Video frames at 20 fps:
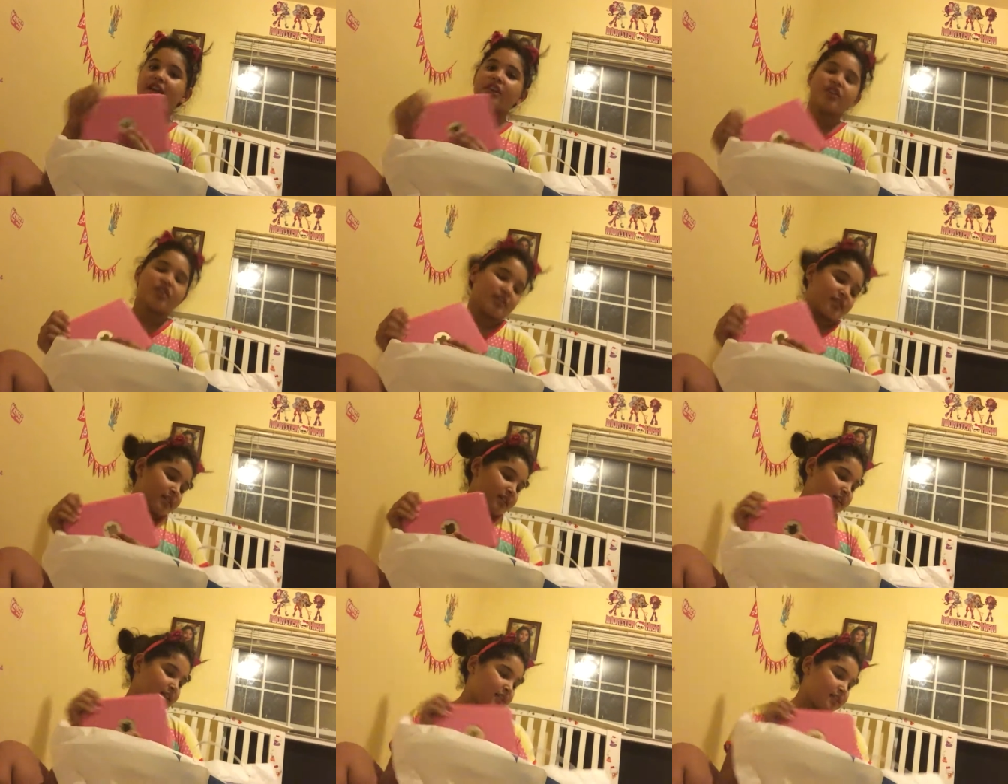
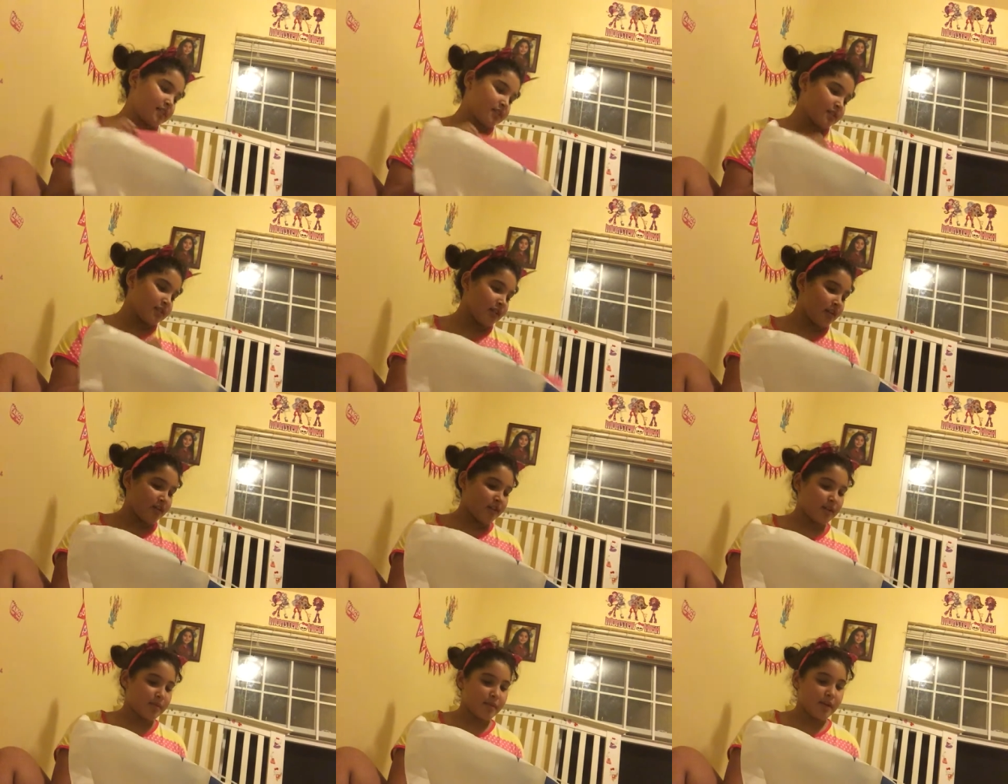Just kidding, this is
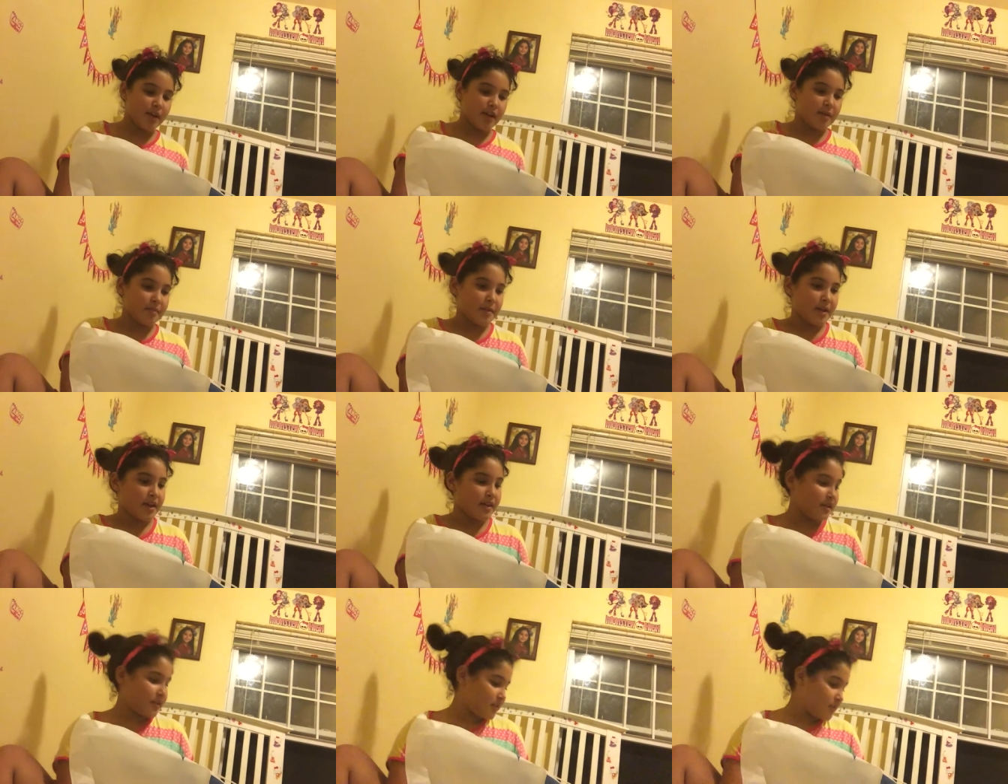already my
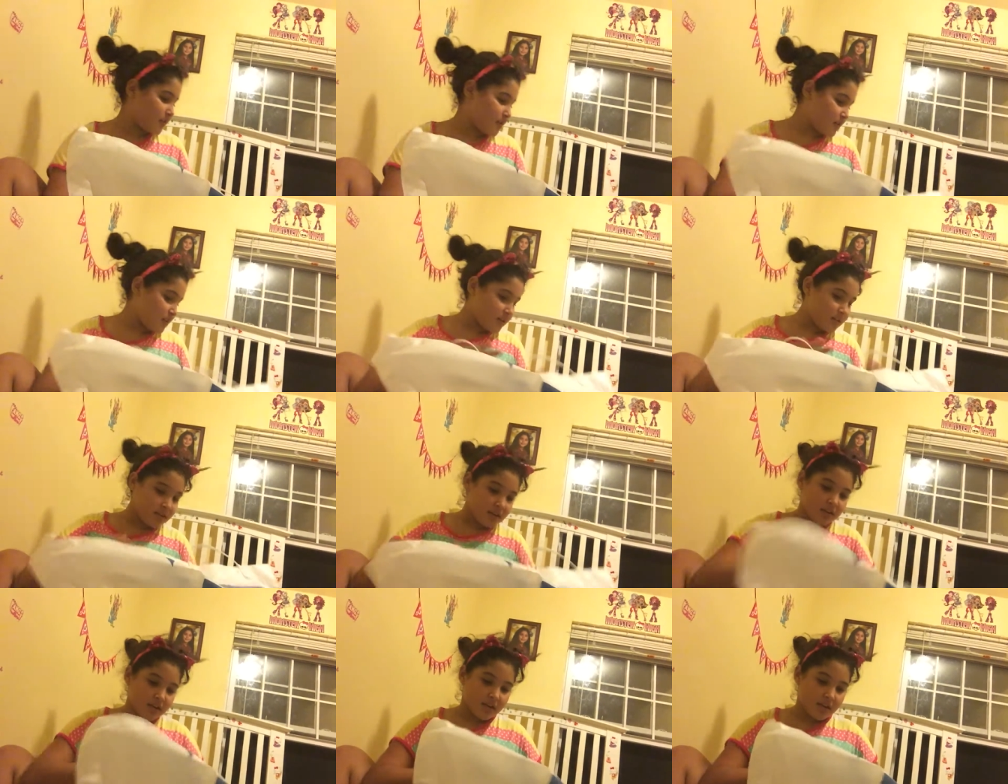iPad.
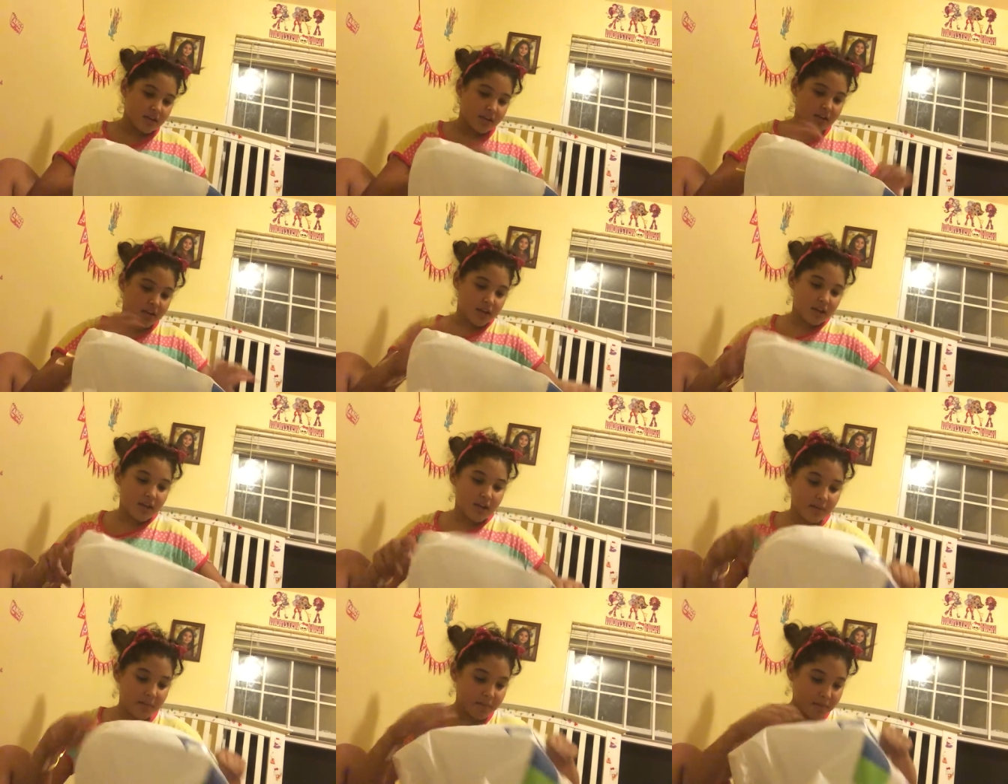
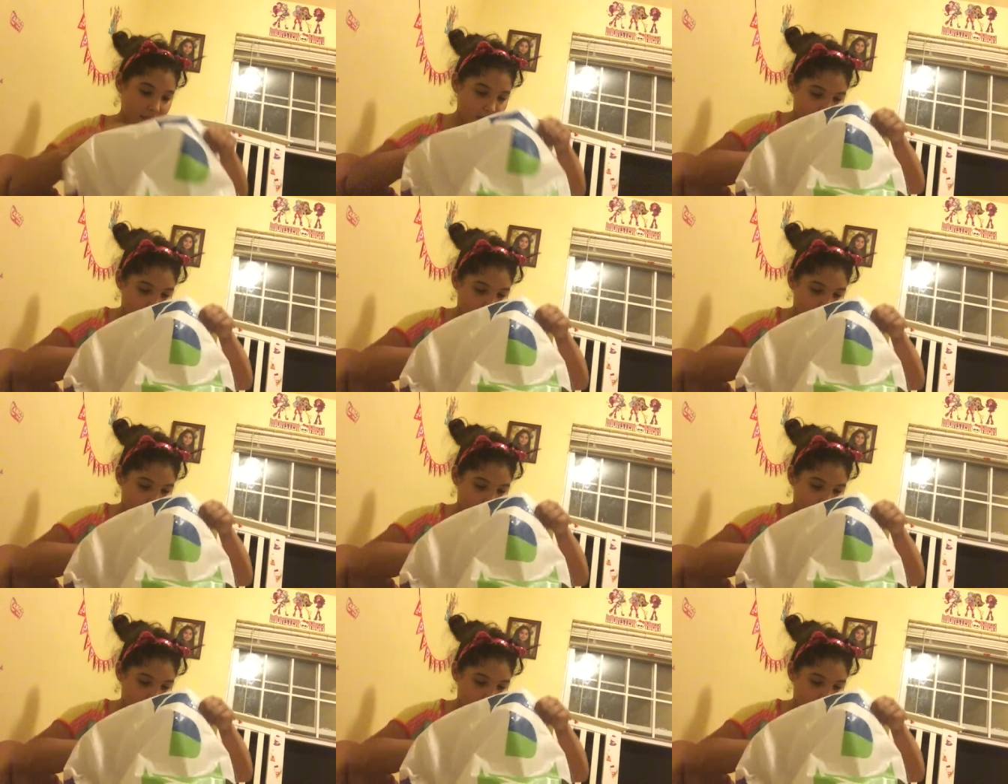And